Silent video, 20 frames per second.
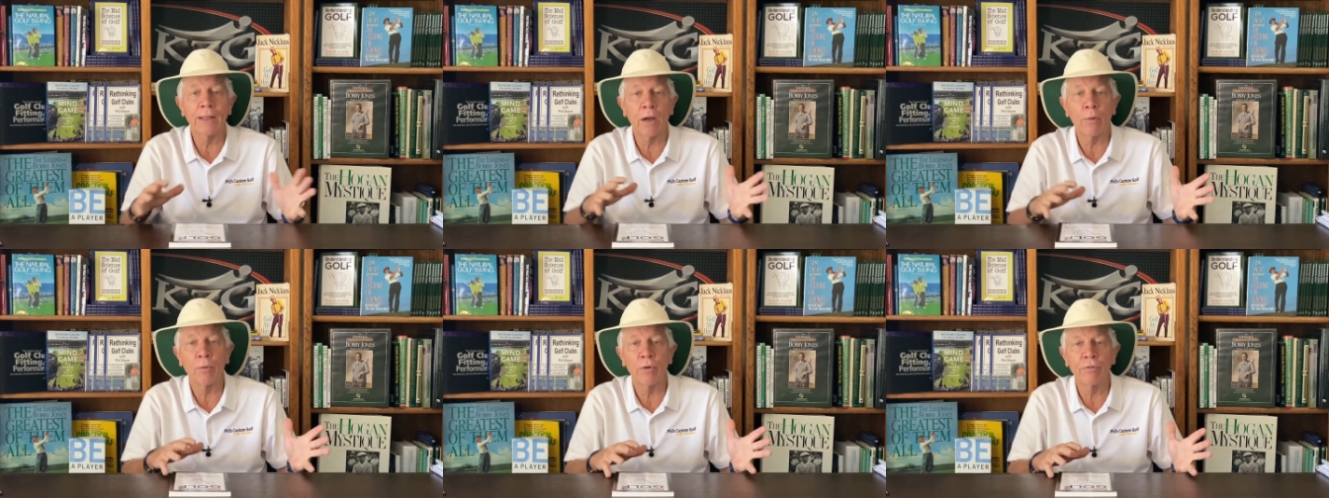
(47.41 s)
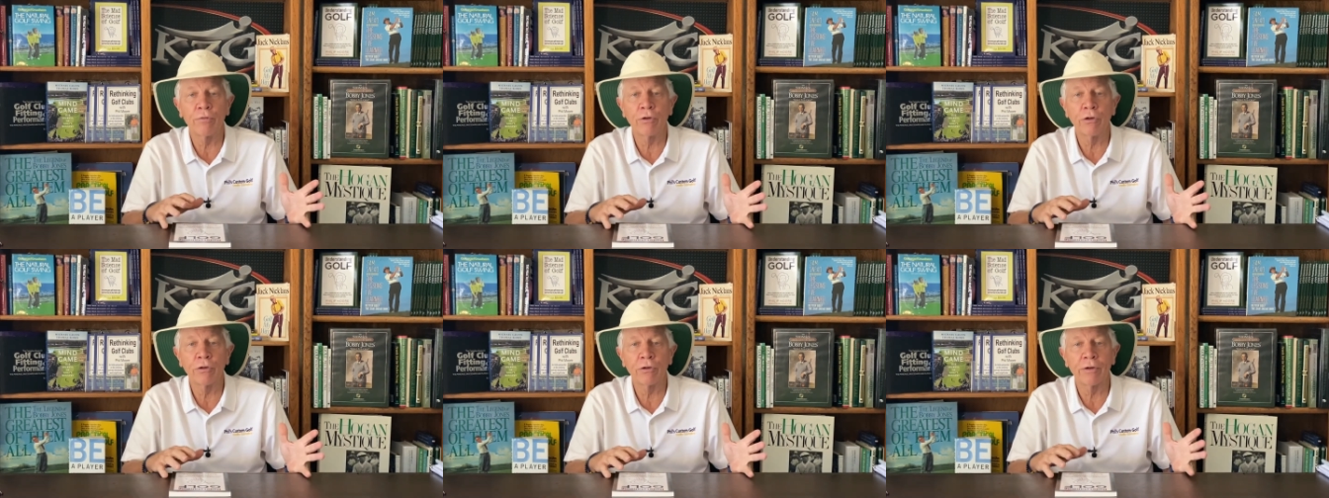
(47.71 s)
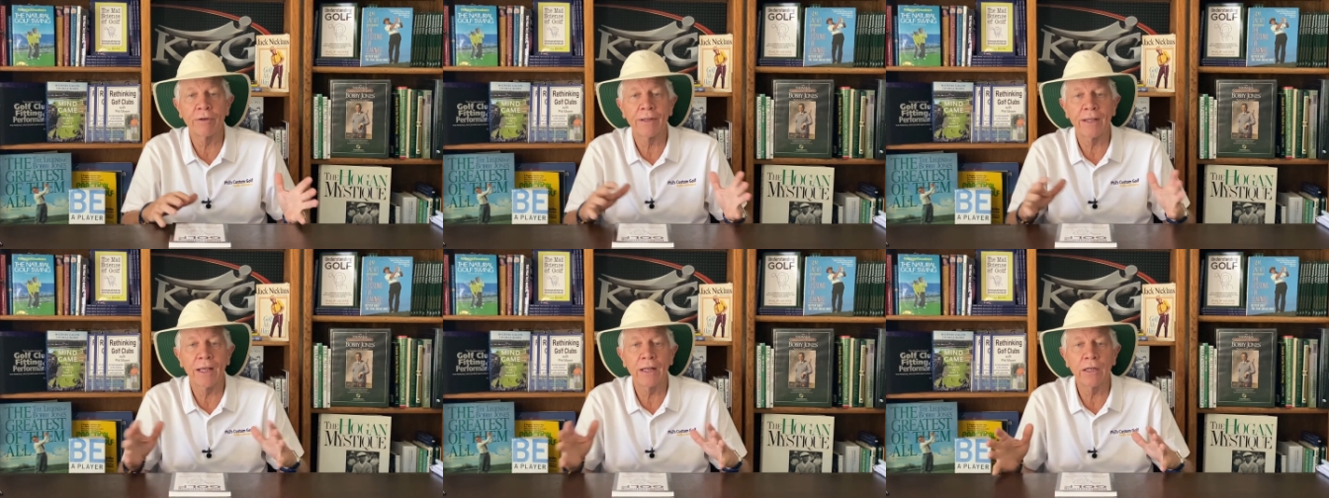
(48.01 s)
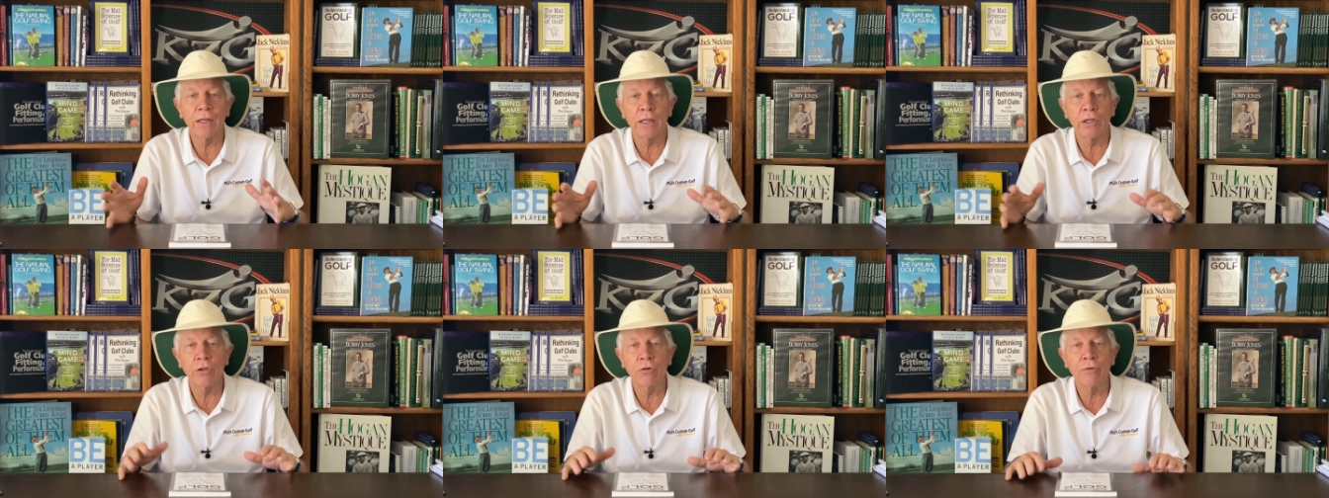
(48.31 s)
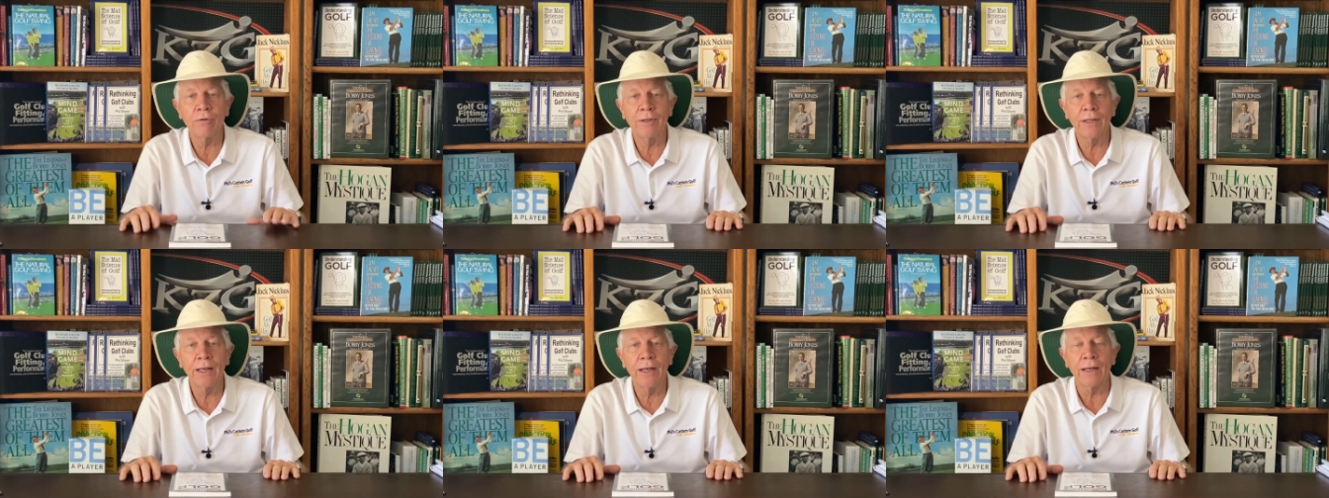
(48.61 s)
That was your intent, and
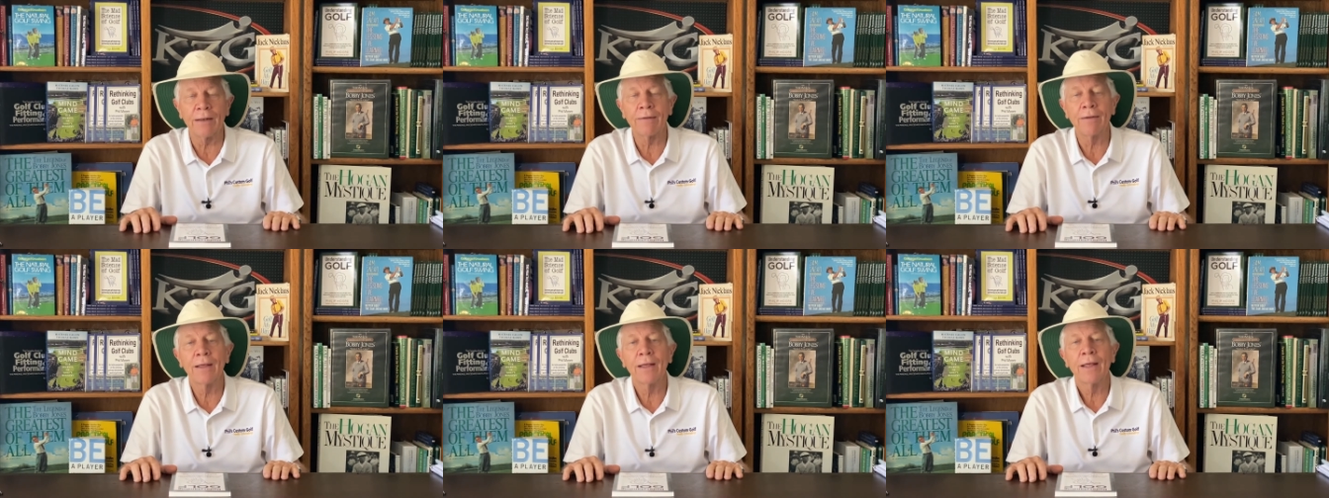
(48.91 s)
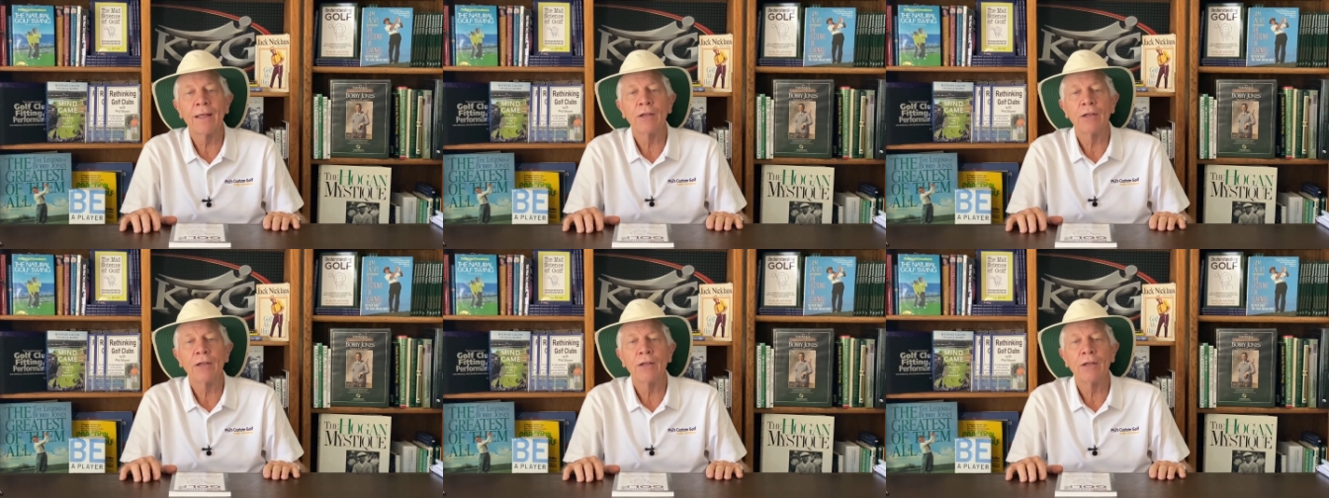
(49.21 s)
you did it.